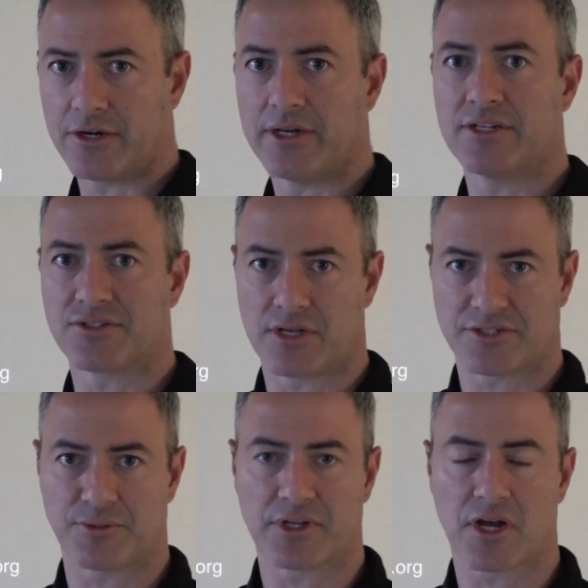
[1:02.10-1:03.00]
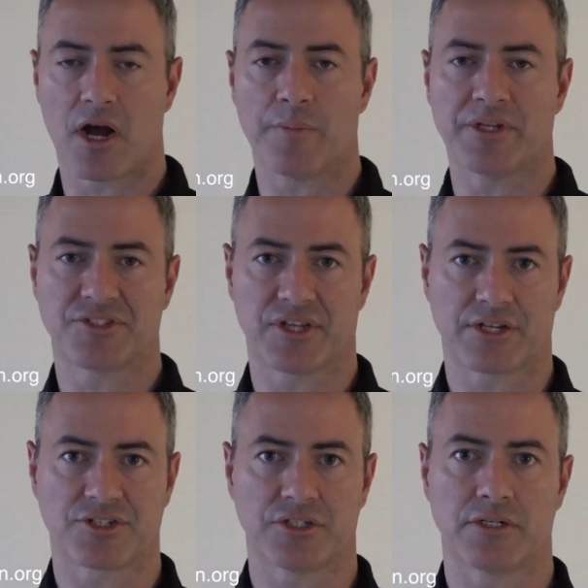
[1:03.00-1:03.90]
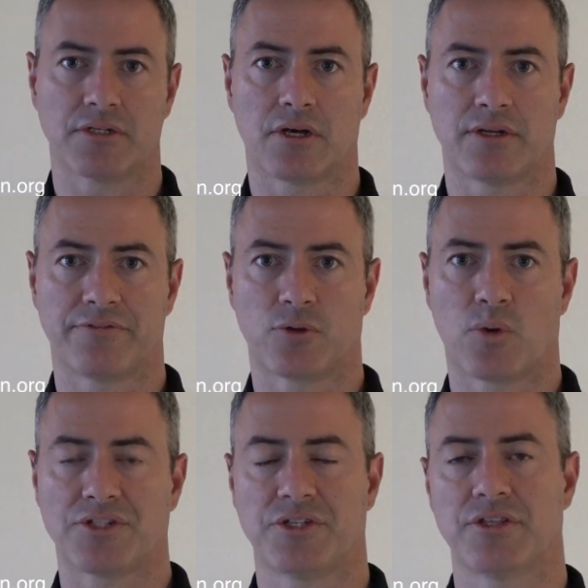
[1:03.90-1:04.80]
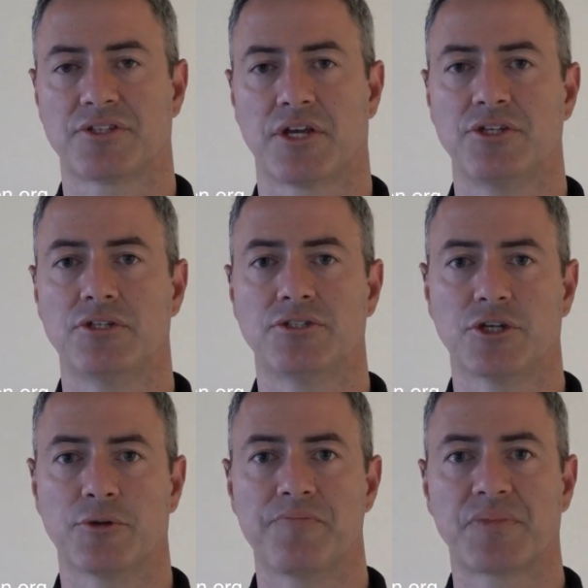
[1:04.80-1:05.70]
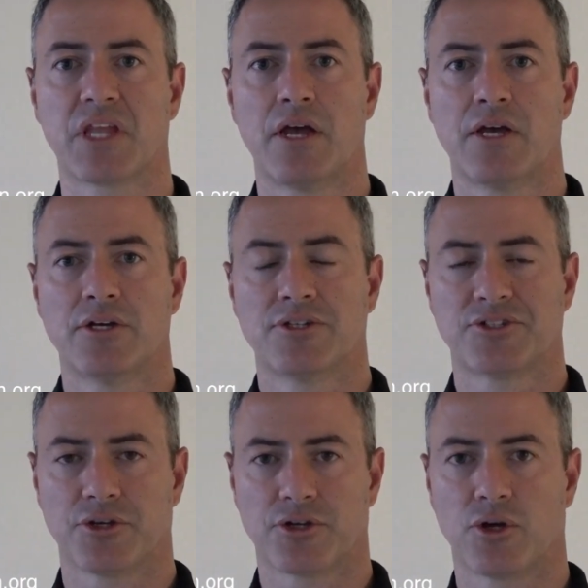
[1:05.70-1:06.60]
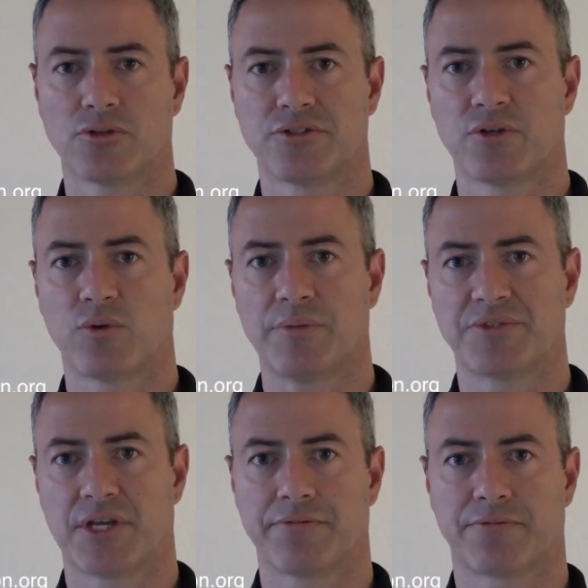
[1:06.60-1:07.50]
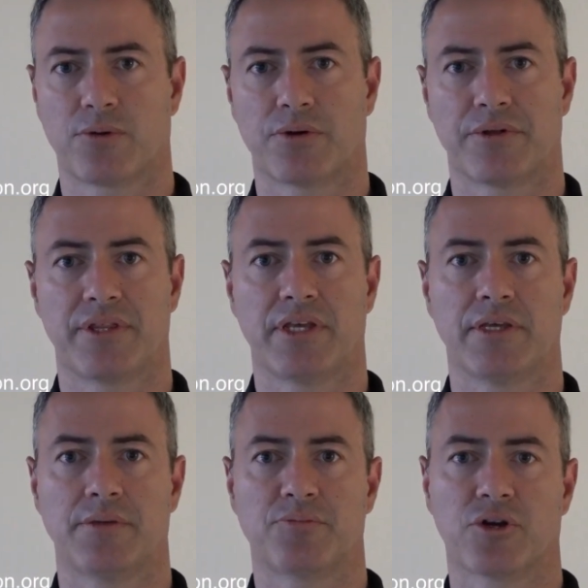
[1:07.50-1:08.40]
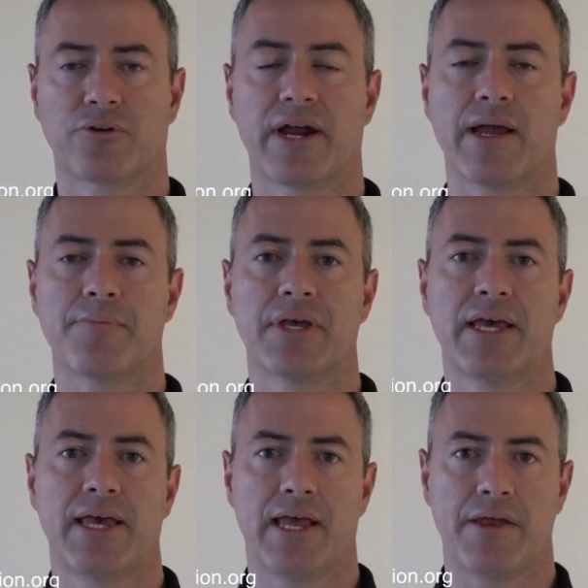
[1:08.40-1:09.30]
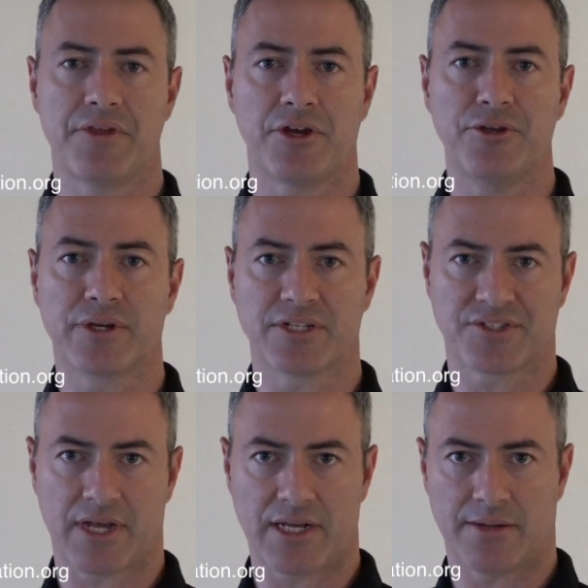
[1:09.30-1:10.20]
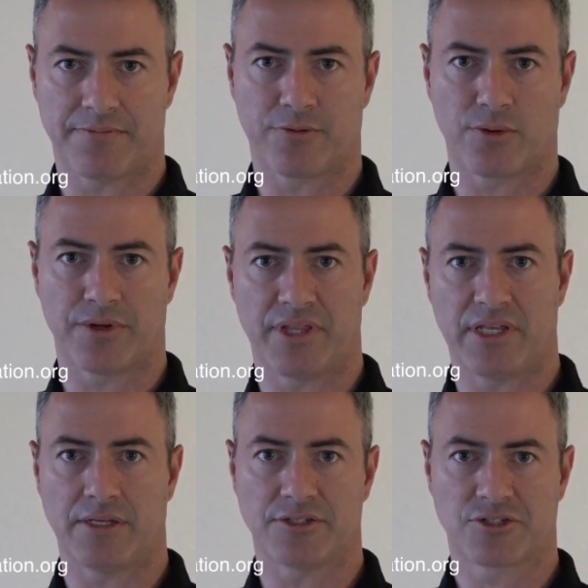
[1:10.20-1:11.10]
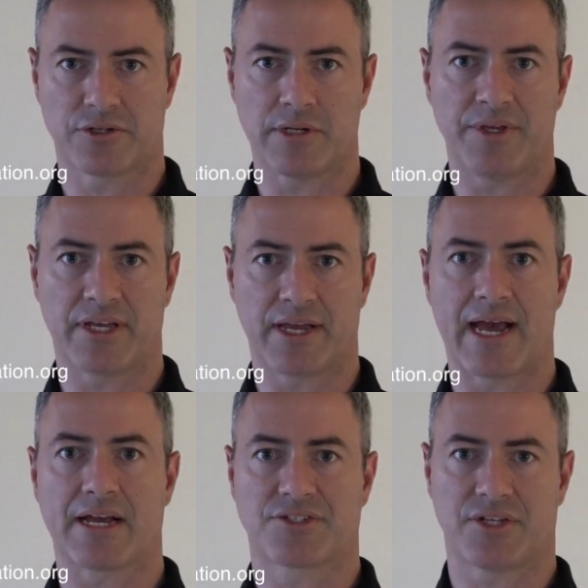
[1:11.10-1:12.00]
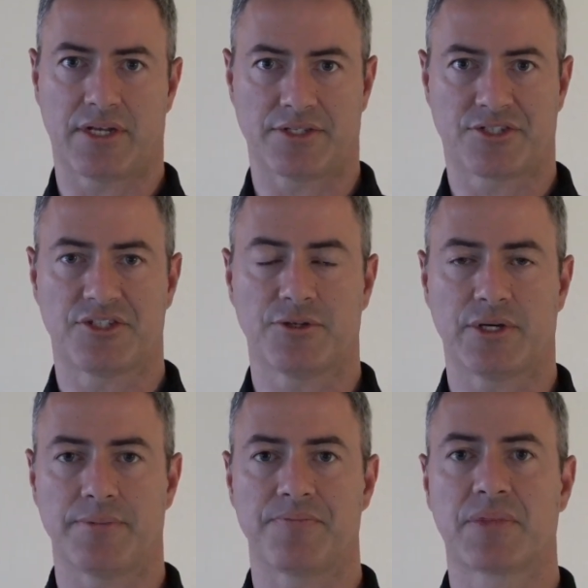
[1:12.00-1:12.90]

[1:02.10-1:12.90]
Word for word: and it's also in the comments section if you're watching this on YouTube. So go to the website for the program, and there you can sign up for the streaming access to it.